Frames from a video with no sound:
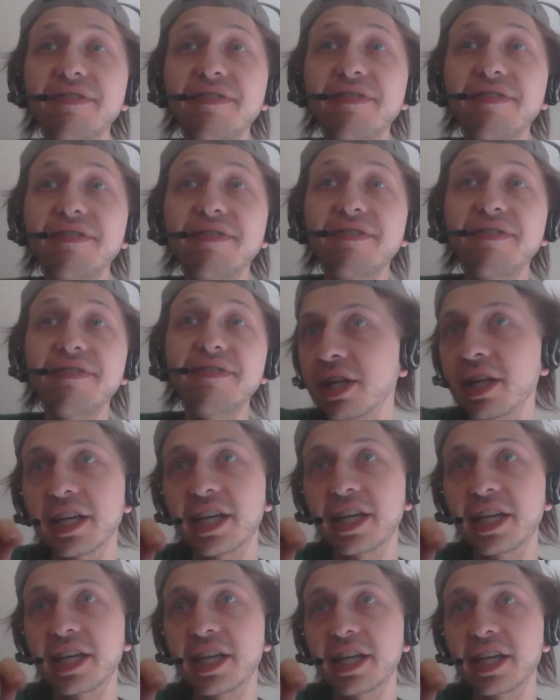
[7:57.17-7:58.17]
video is going to
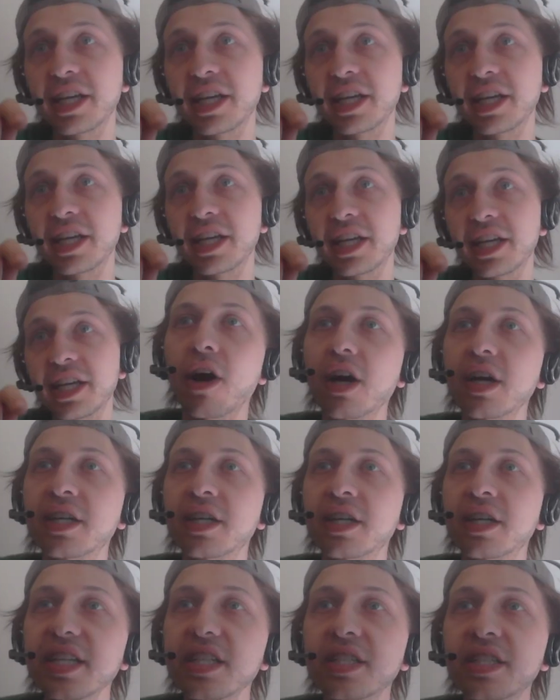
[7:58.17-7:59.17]
catch you guys off guard
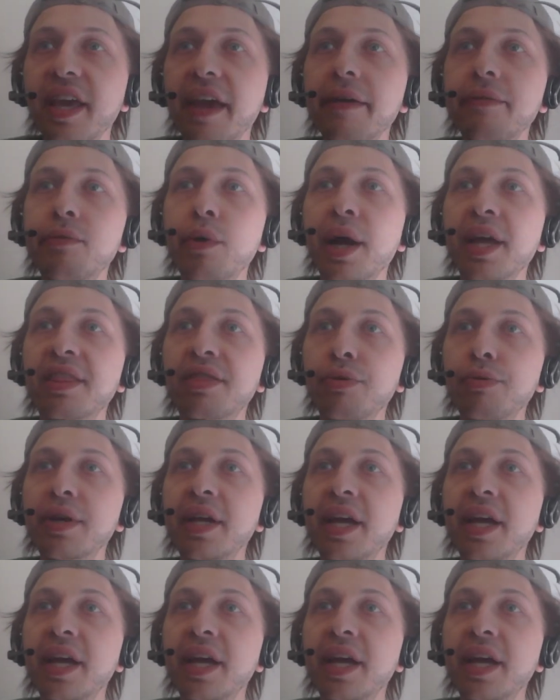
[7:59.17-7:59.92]
because I just gave away three